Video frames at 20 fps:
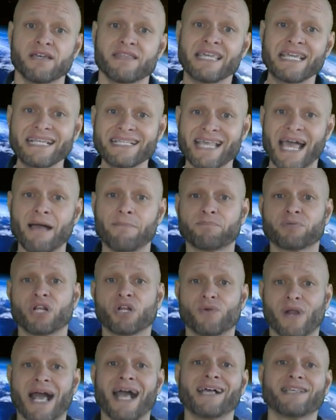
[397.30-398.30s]
These
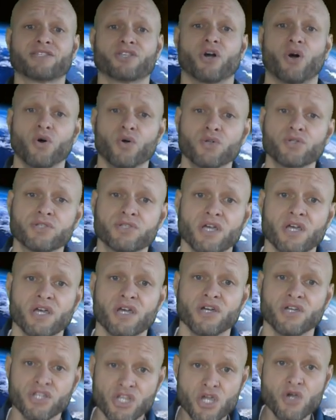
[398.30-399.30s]
absolute assholes
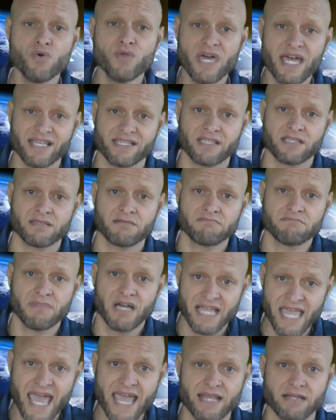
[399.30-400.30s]
knew this,
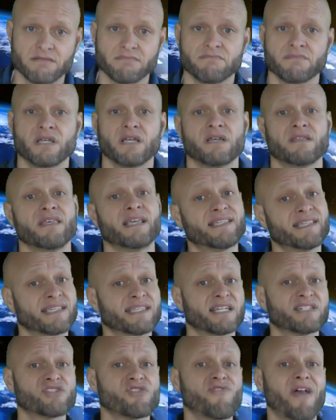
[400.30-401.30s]
again. This
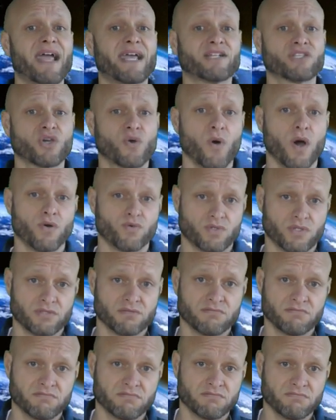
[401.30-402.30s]
is a direct
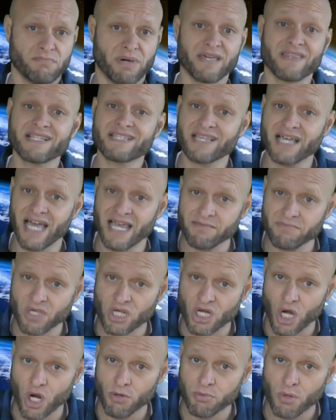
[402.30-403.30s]
quote. By the time
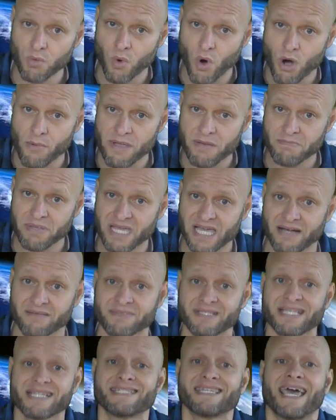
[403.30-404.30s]
the global warming
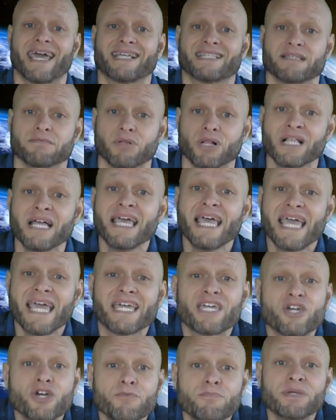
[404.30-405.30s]
becomes detectable,
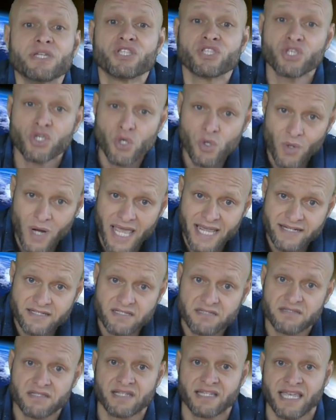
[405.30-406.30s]
it could be too
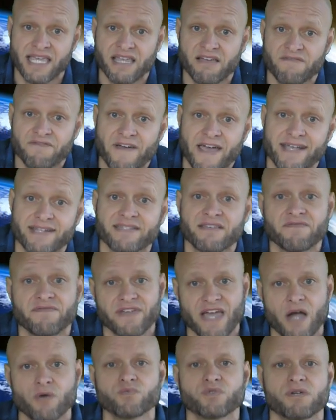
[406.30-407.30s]
late to take
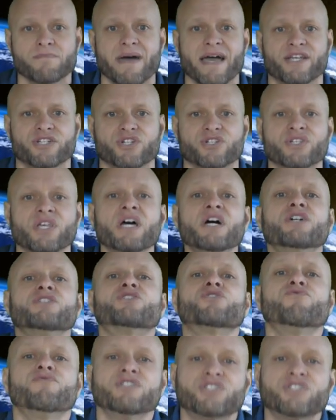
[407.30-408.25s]
effective countermeasures to